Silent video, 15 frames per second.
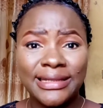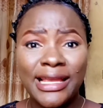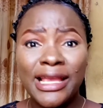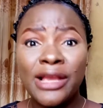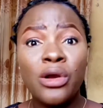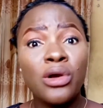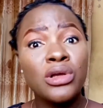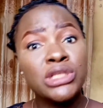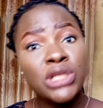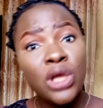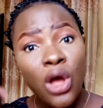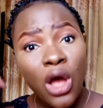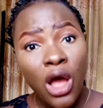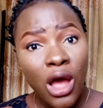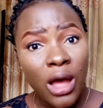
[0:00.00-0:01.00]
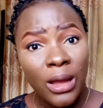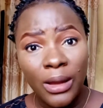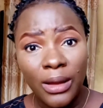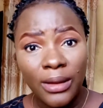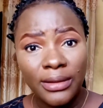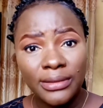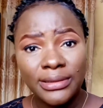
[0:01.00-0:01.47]
it goes
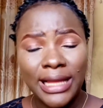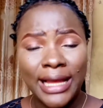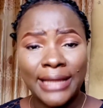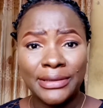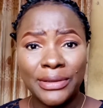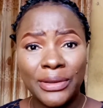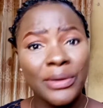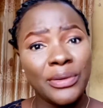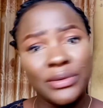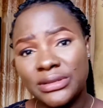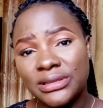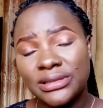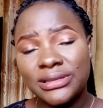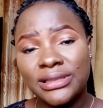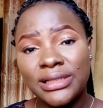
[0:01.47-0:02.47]
on and on